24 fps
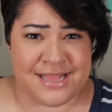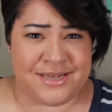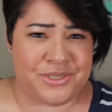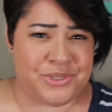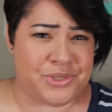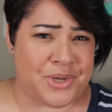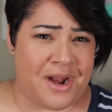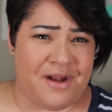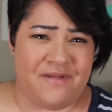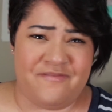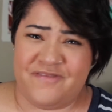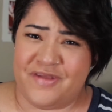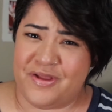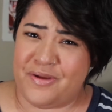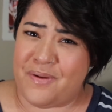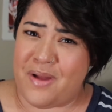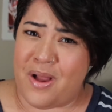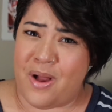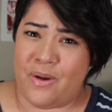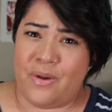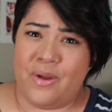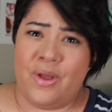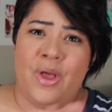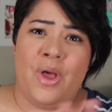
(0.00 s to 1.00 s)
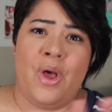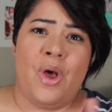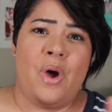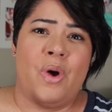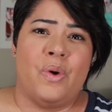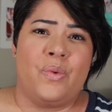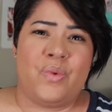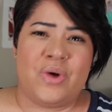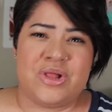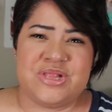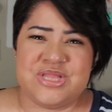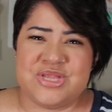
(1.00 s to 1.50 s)
and trying to figure out
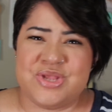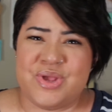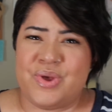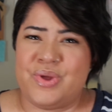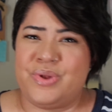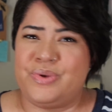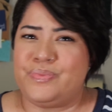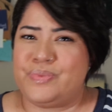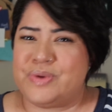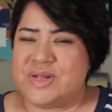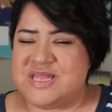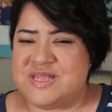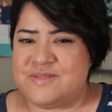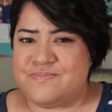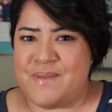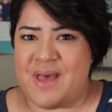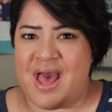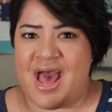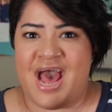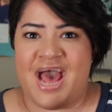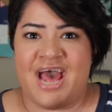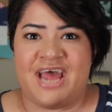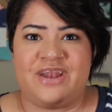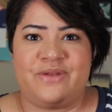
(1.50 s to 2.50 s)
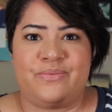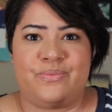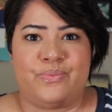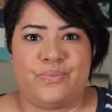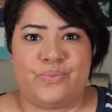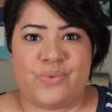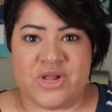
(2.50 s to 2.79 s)
what's good, what's bad,